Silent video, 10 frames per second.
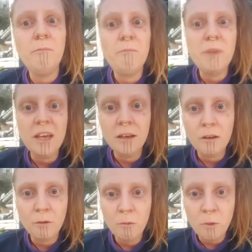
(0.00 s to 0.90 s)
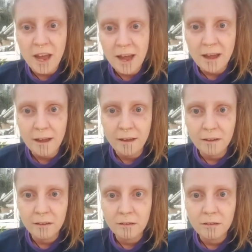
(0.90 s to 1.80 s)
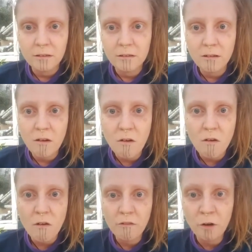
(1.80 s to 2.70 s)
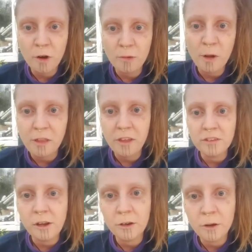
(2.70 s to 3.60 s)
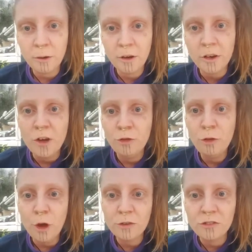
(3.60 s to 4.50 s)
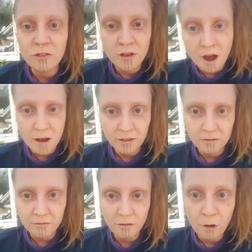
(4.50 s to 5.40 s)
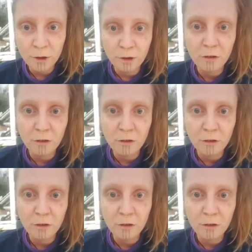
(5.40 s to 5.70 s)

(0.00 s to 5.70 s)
Being aware of the horrible things that are going on does not lower your